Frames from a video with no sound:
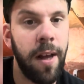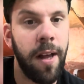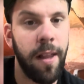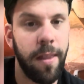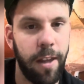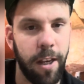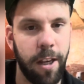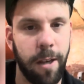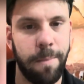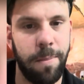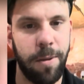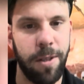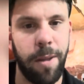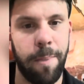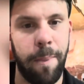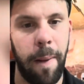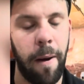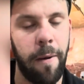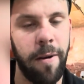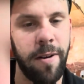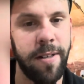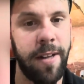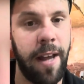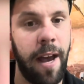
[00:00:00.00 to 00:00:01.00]
they can put the
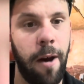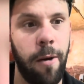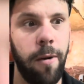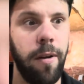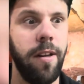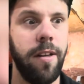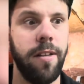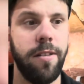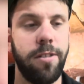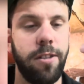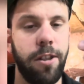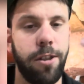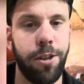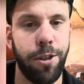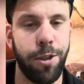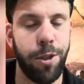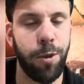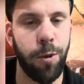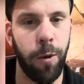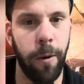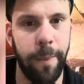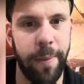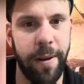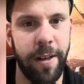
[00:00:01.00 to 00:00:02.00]
power down in such a
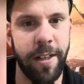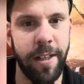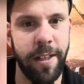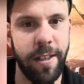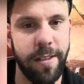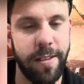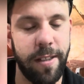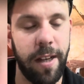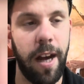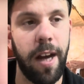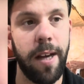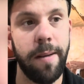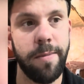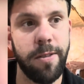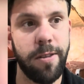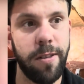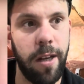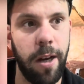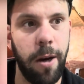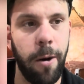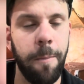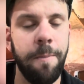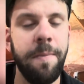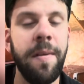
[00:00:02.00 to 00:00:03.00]
short period of time.
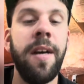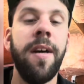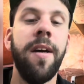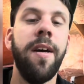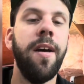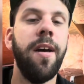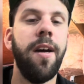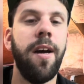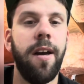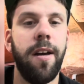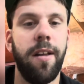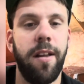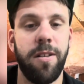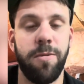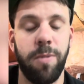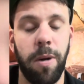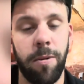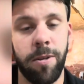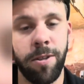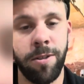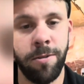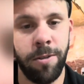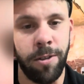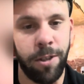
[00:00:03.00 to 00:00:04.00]
So that's why
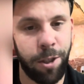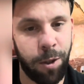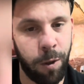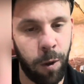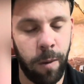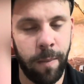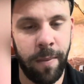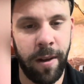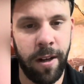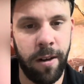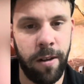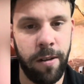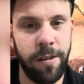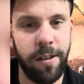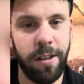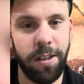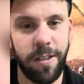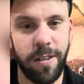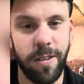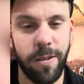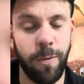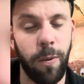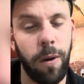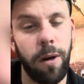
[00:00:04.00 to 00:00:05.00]
we're doing a short bed on
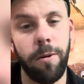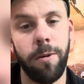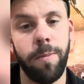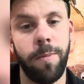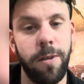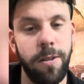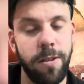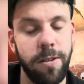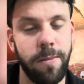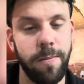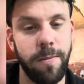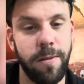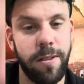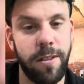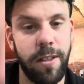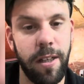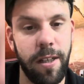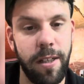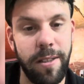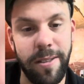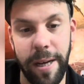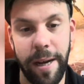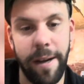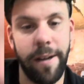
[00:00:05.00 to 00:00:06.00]
this. That's why we're putting some
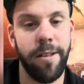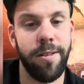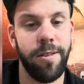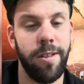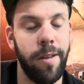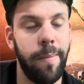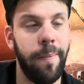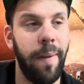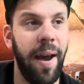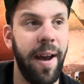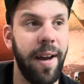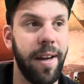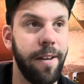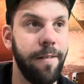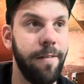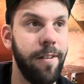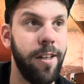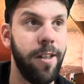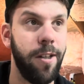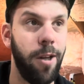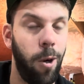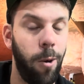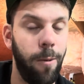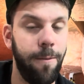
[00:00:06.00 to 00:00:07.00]
sticky tires on the back of
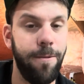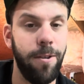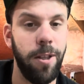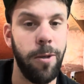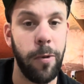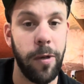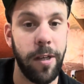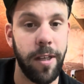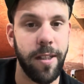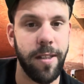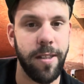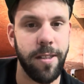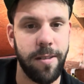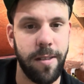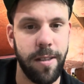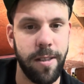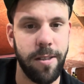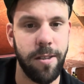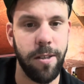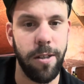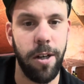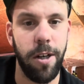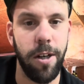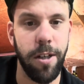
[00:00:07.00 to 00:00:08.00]
it. Hopefully we can get this thing
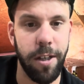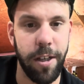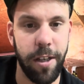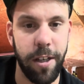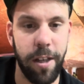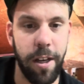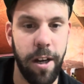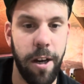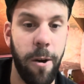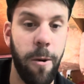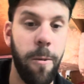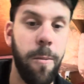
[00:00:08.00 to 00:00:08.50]
to hook and go.